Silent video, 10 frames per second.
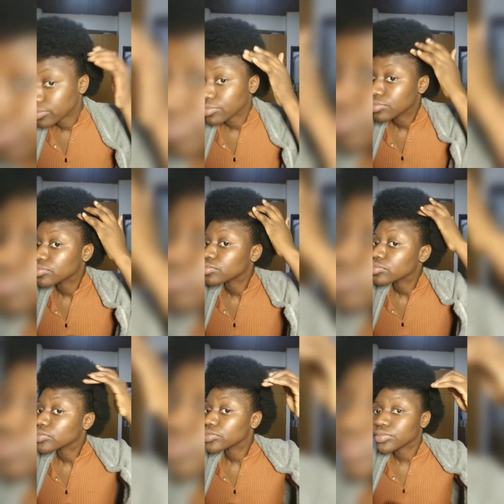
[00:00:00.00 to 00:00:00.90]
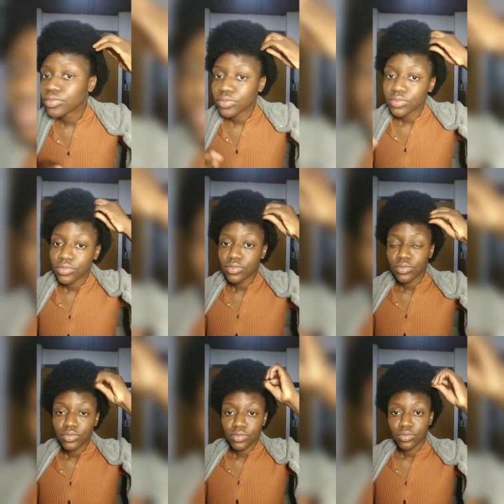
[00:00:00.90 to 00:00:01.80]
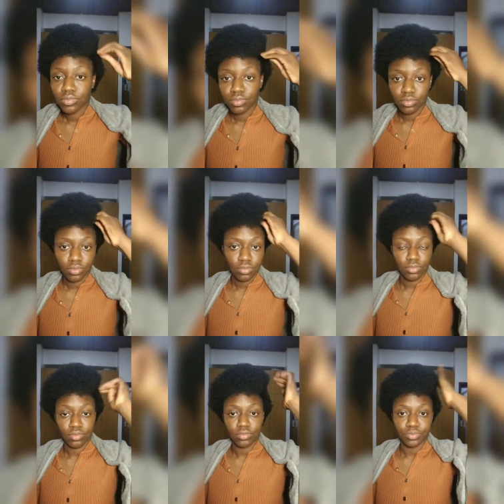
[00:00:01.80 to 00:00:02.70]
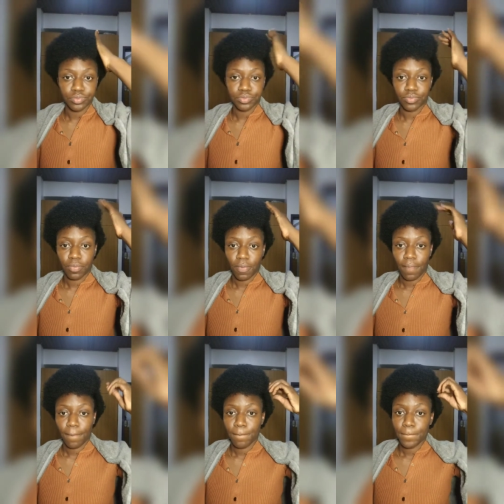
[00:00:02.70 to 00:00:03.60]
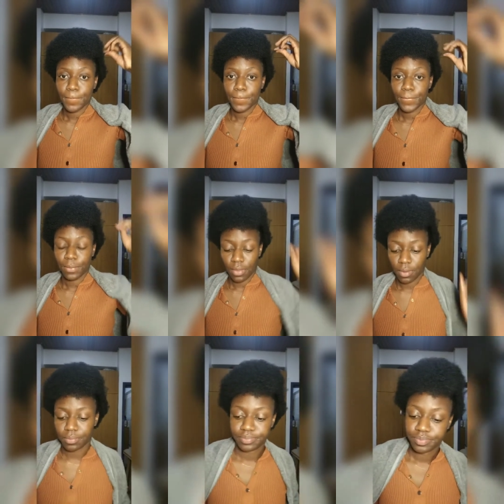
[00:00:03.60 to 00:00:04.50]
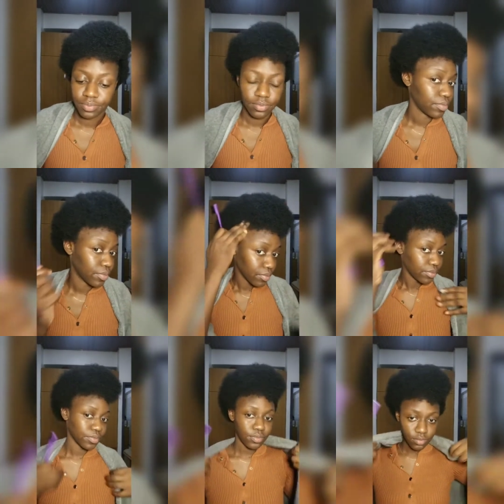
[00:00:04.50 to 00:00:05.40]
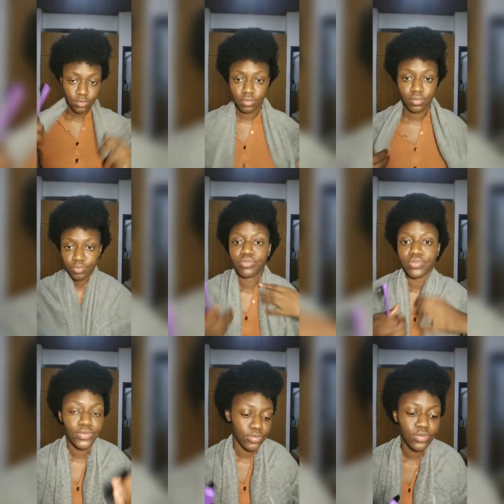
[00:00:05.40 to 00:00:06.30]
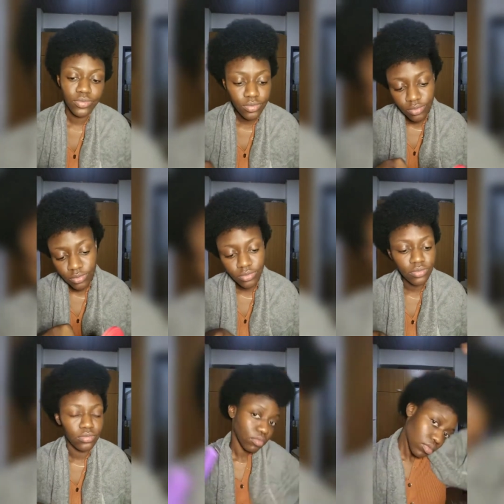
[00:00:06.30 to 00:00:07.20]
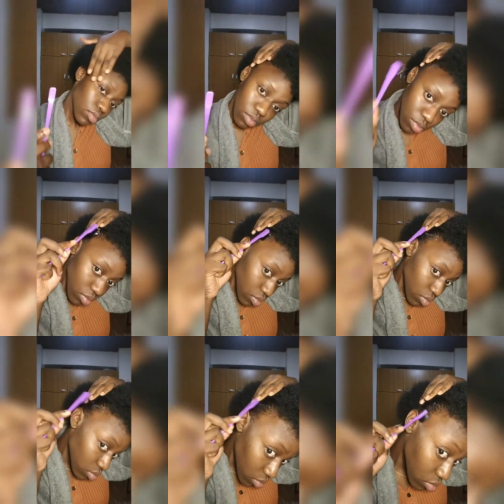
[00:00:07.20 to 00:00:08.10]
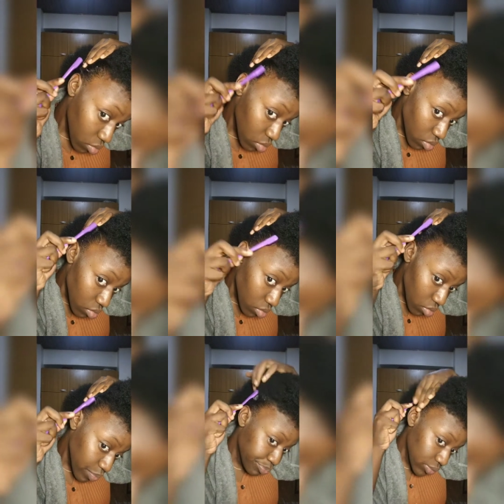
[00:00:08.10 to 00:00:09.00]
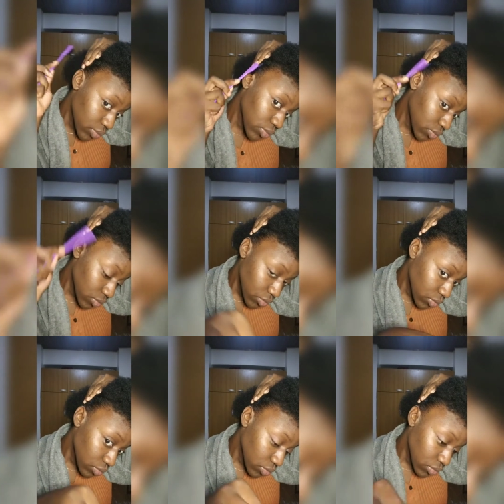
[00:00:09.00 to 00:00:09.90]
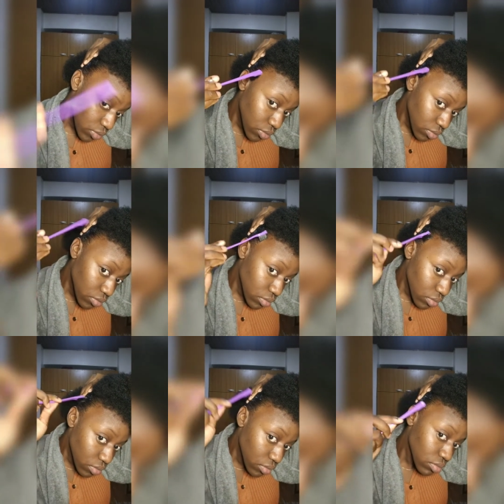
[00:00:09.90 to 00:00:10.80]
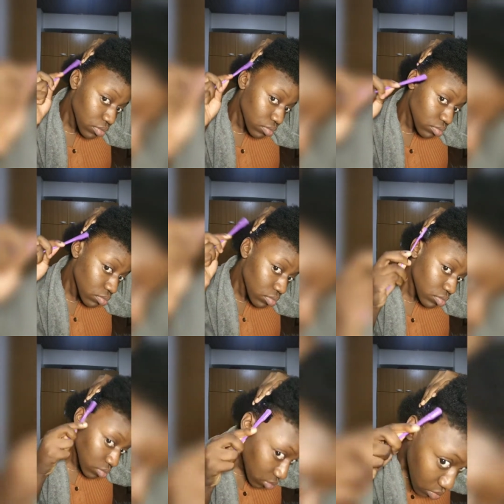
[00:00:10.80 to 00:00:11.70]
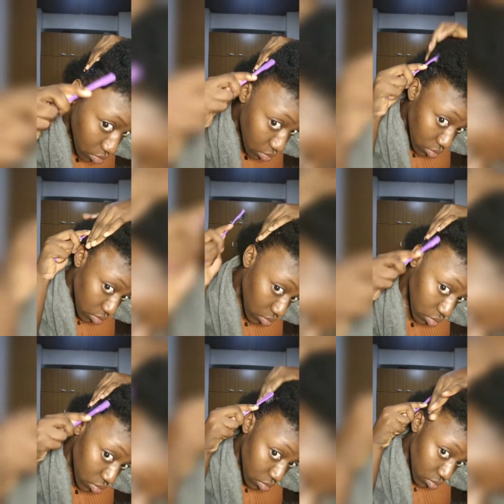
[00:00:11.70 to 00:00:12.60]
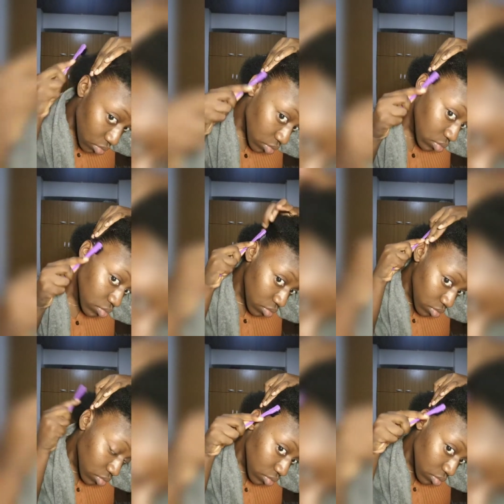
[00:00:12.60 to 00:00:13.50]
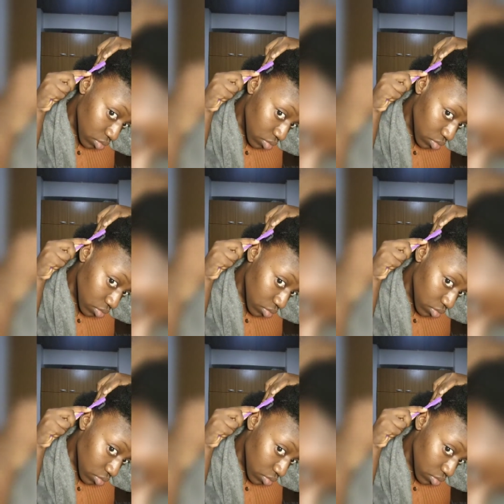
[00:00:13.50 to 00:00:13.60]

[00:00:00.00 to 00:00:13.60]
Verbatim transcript: the um, gelled parts backwards more. It doesn't have to be this short. Now you have to repeat the same process to the other side. Yes, just keep on applying as